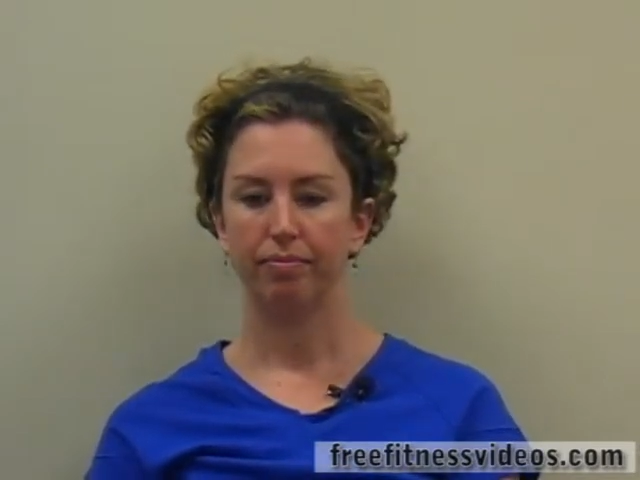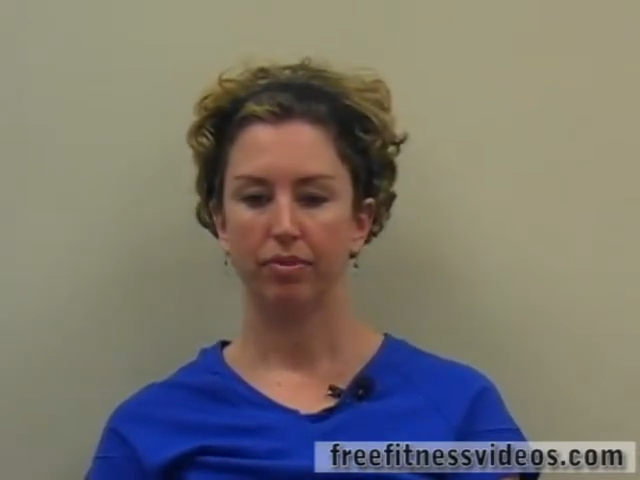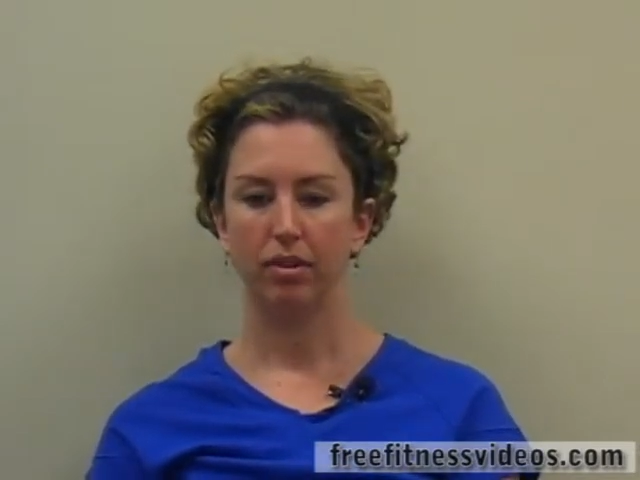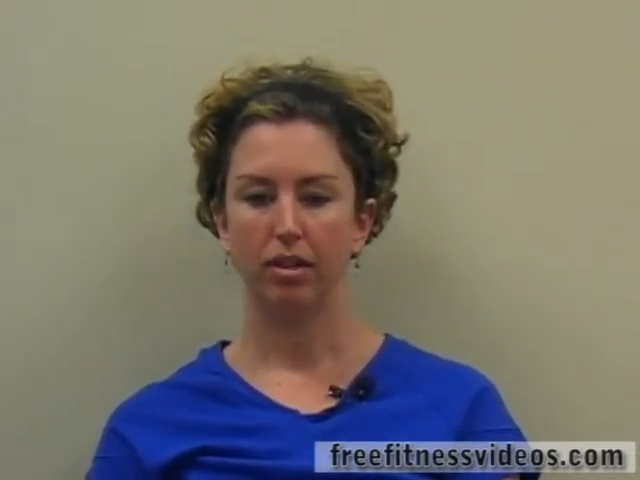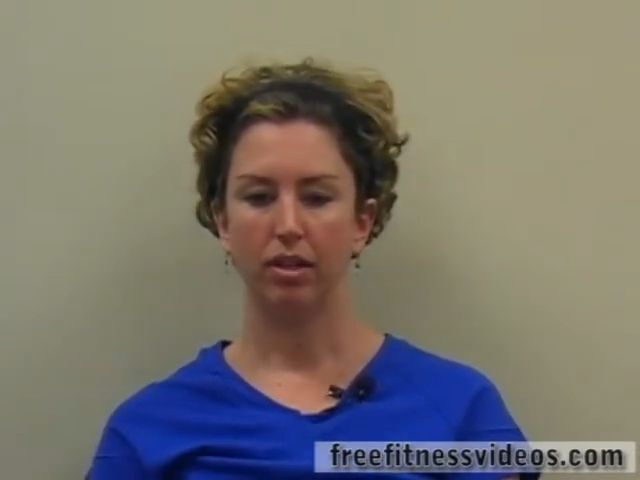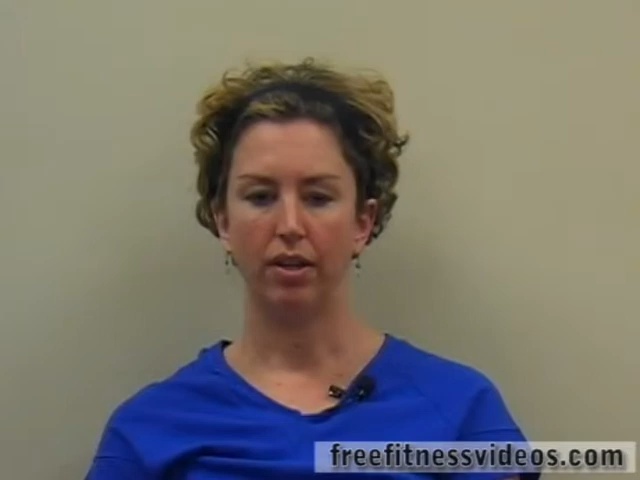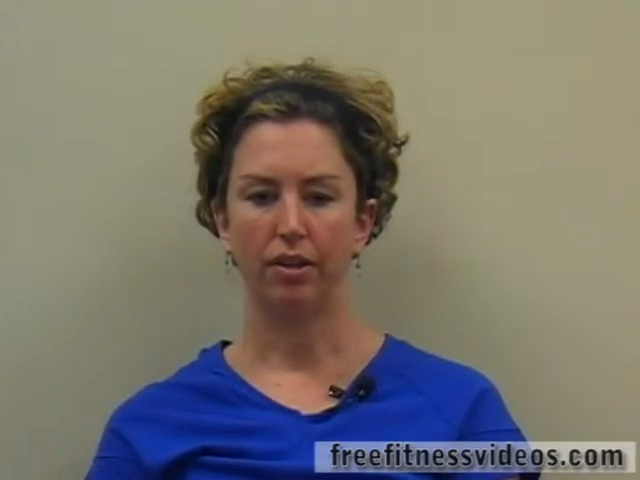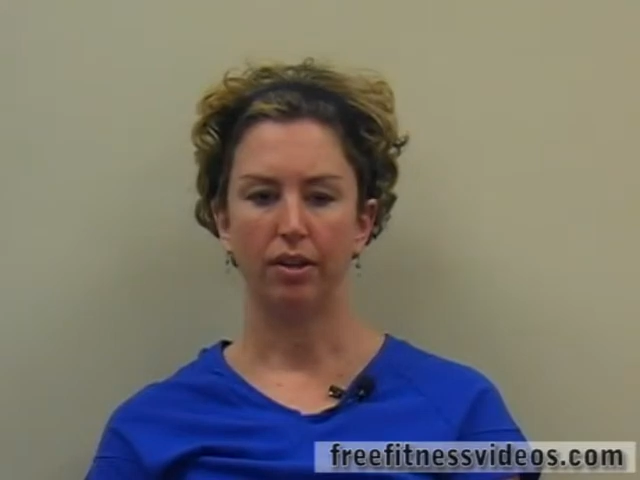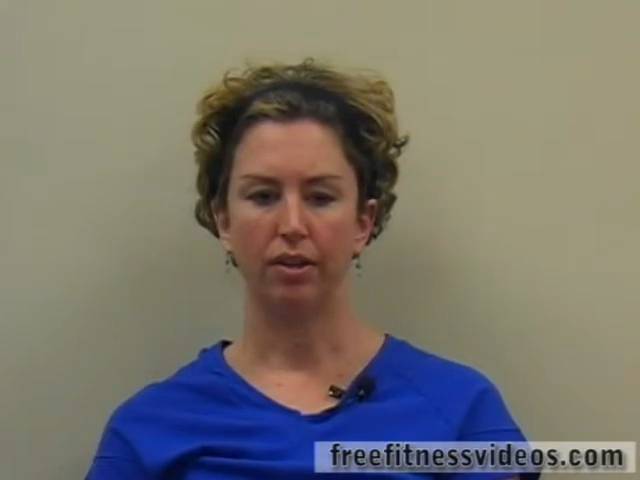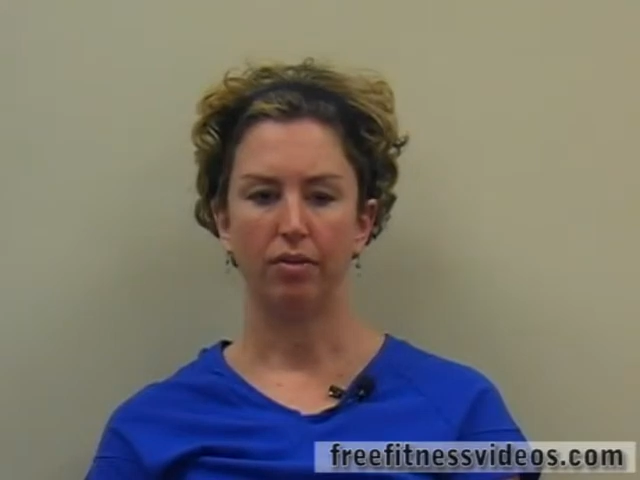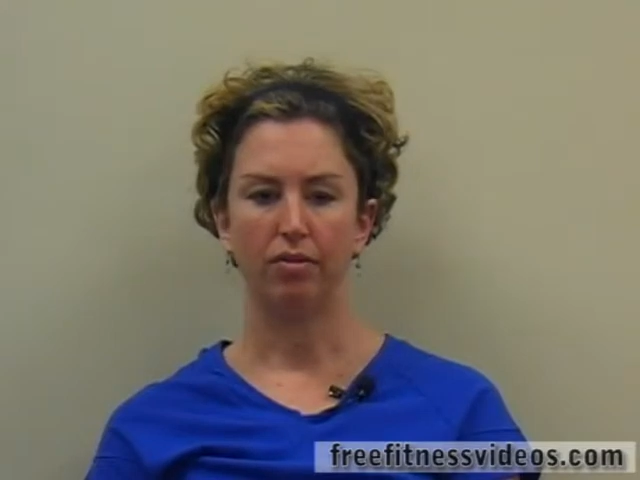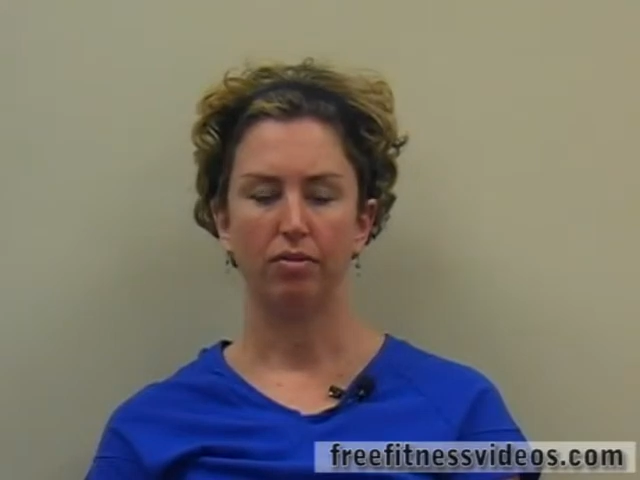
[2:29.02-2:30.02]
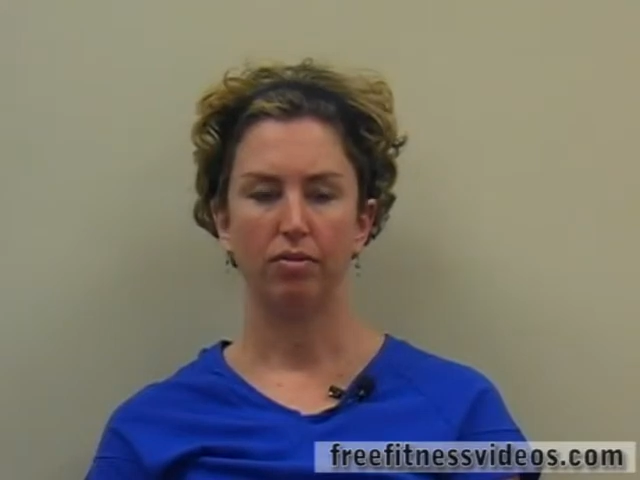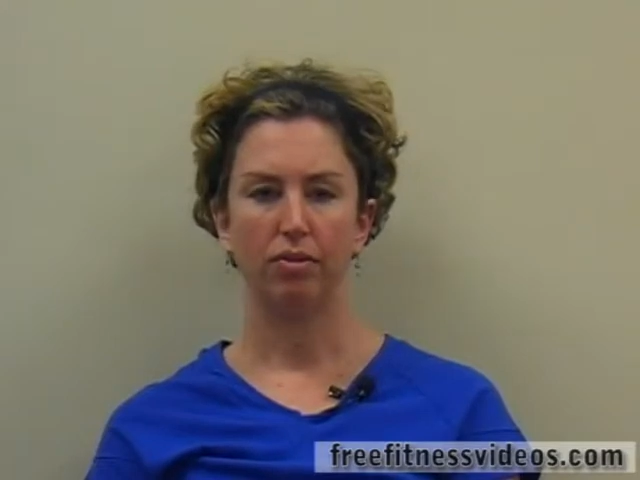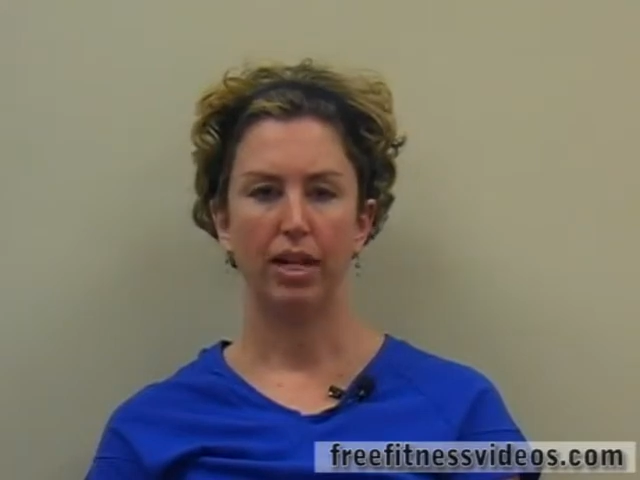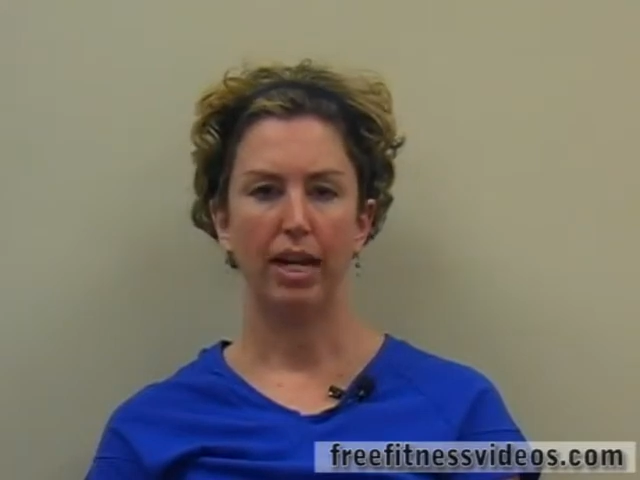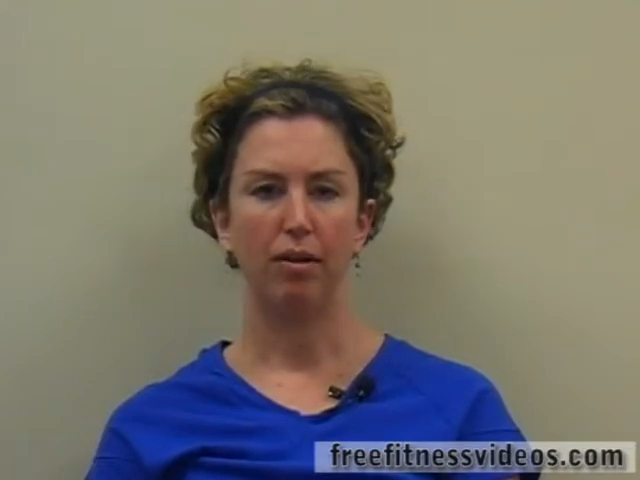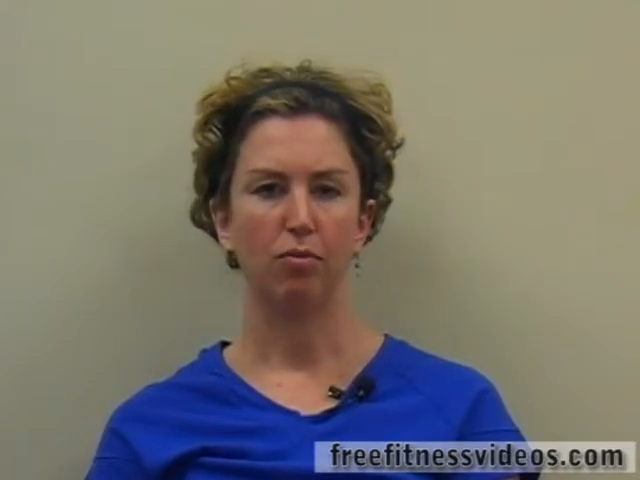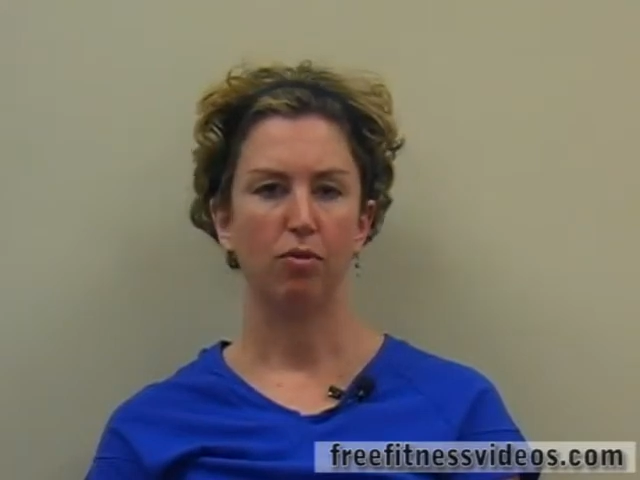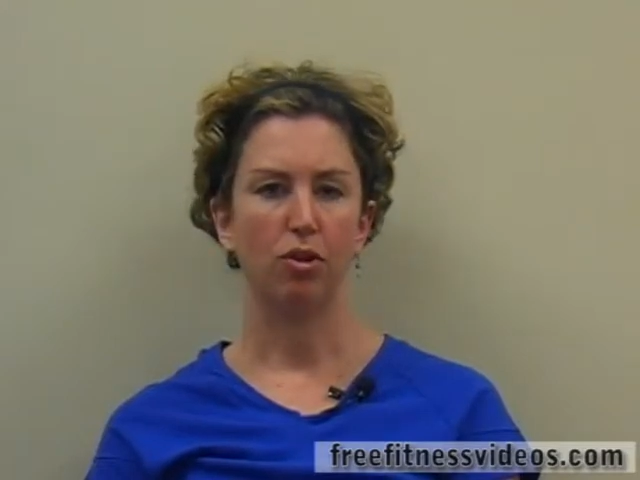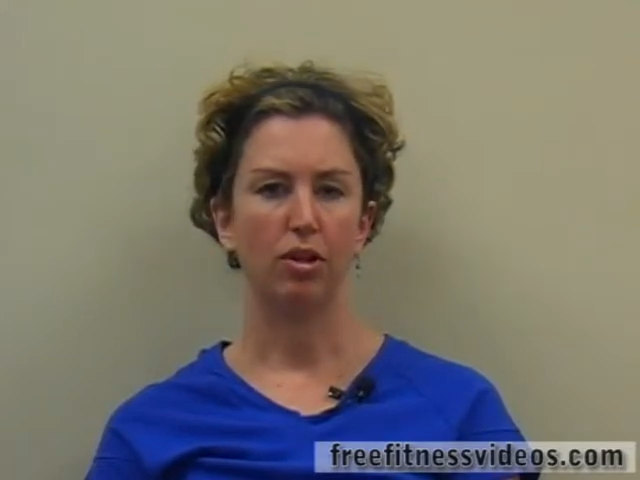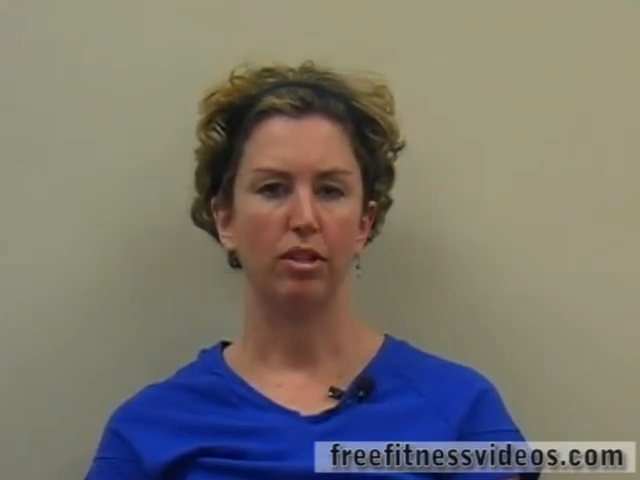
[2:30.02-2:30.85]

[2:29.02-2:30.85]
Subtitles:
another name for it